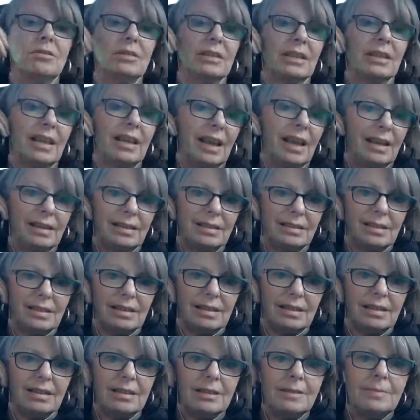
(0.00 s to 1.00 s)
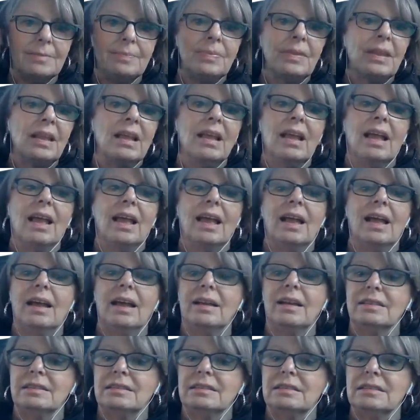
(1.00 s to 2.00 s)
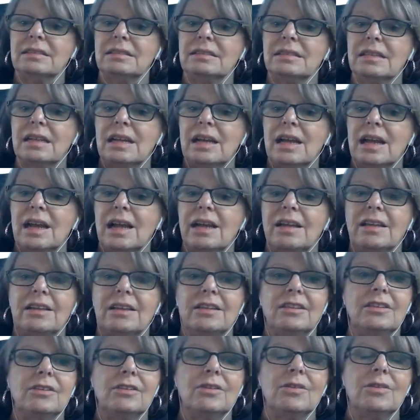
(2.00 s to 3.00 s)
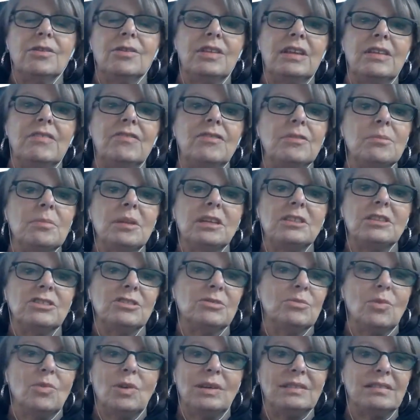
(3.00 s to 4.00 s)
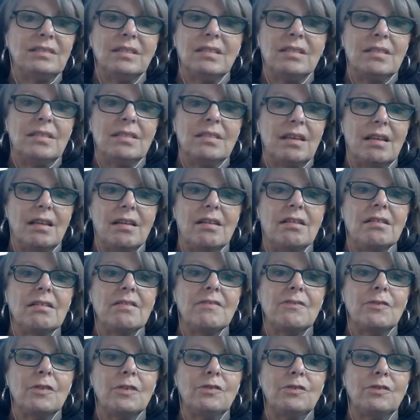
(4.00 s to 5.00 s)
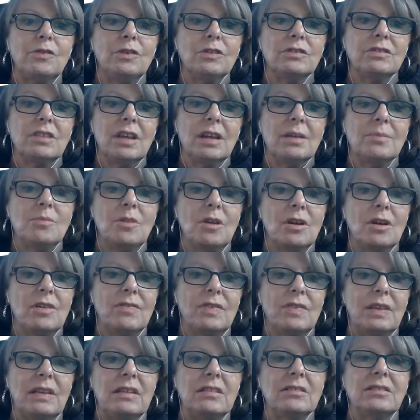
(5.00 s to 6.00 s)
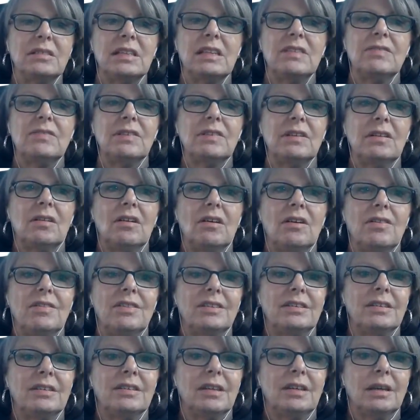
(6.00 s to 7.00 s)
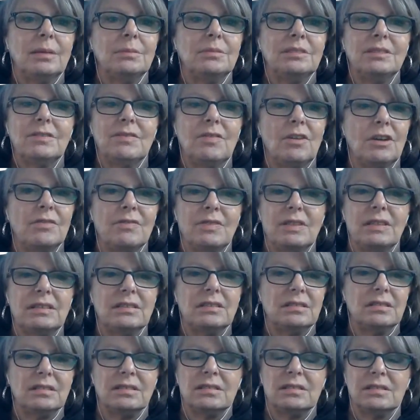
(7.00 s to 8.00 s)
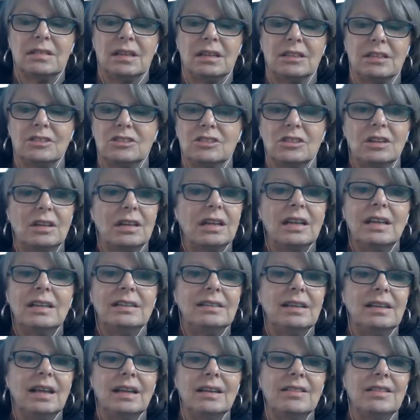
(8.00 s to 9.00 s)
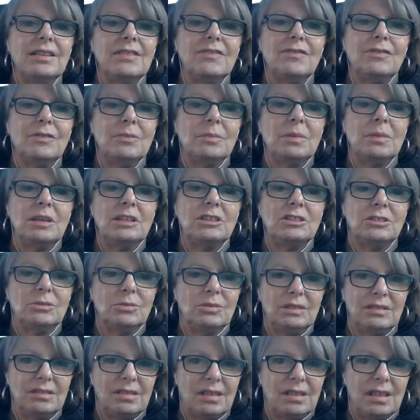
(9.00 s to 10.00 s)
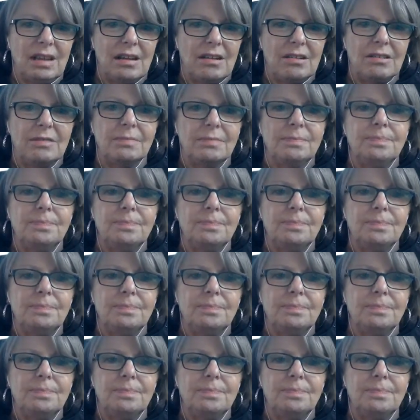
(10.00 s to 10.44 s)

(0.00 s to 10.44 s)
and Canada, and the information wasn't there for full-time RVers, even on the types of RVs and such. None of the information was there.